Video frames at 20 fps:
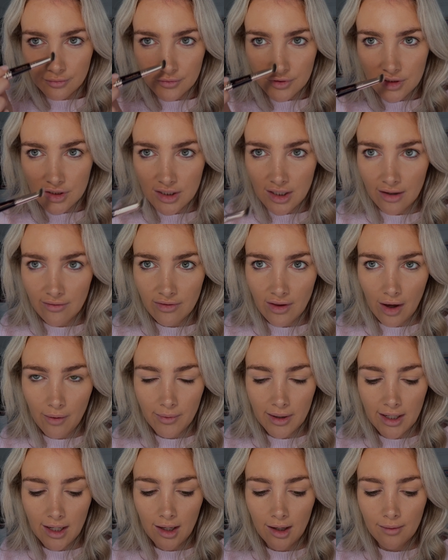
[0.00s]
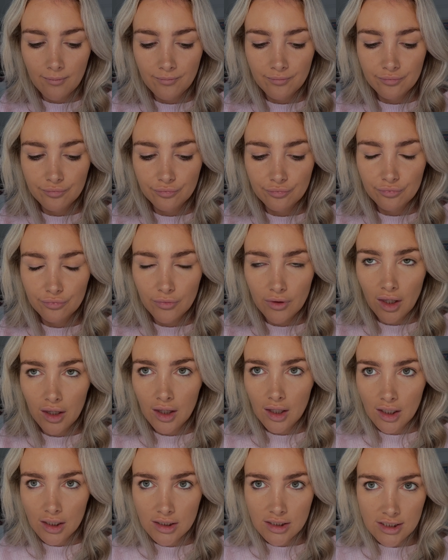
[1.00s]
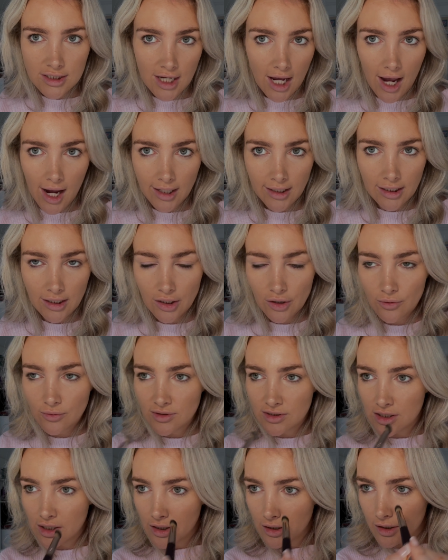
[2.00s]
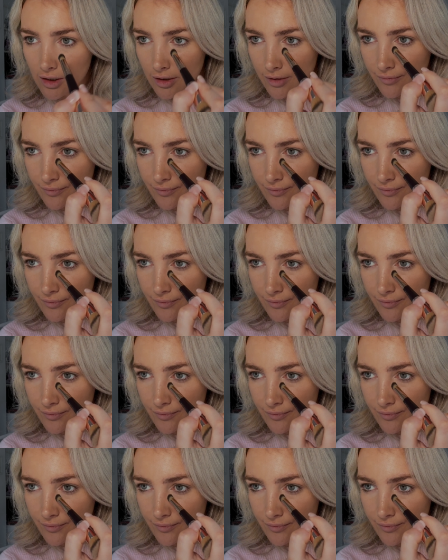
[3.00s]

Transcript: to give that wee tiny nose look.